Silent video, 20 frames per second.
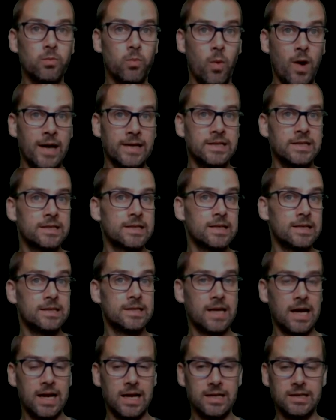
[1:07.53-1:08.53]
One is
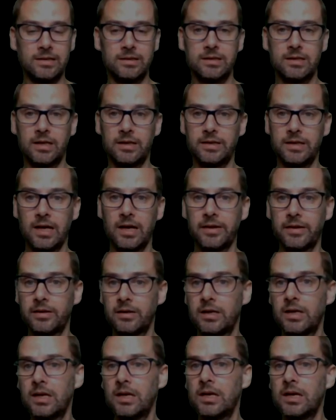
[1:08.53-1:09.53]
contained inside the other.
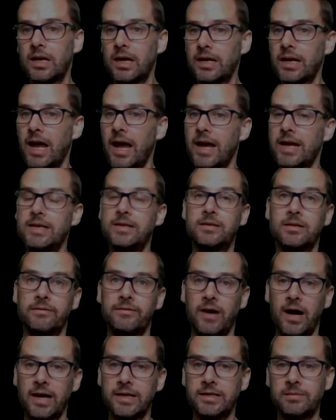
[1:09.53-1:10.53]
And A
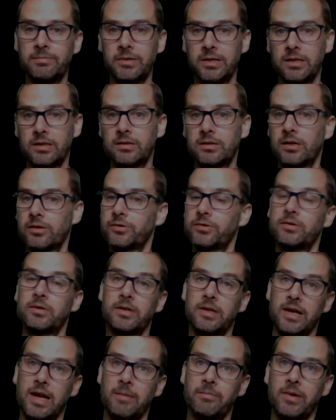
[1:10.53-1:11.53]
divides B, tells you that the
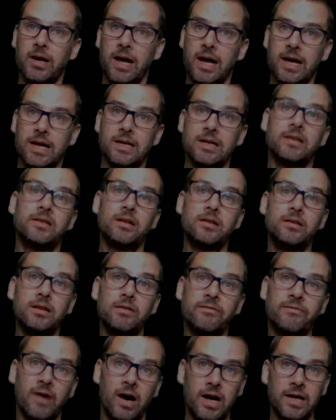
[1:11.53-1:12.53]
number A is a
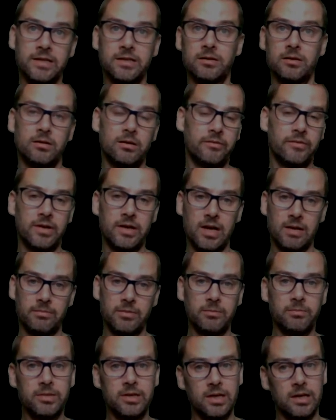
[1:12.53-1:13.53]
divisor of the number
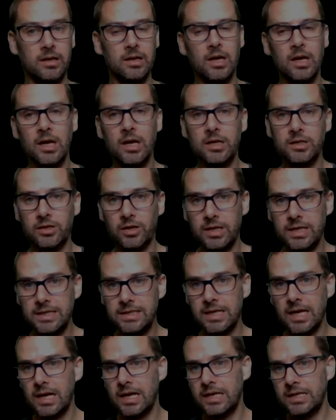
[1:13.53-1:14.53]
B. So these
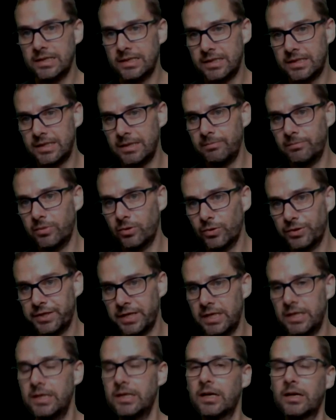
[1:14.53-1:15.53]
symbols
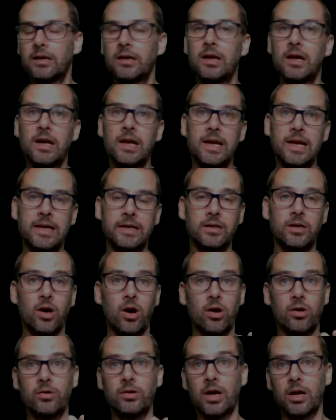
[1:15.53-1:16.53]
here
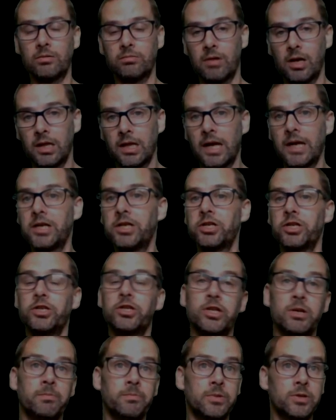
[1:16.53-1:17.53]
encode a
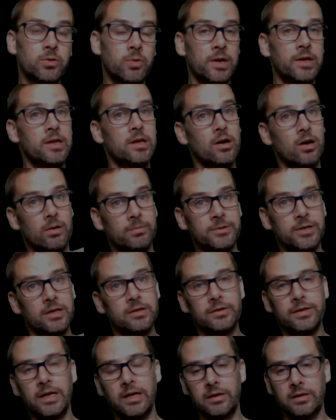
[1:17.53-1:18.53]
relationship between the objects
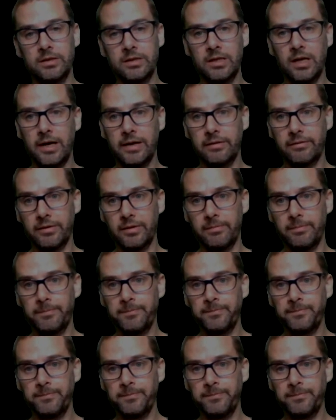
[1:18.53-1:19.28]
on either side of them.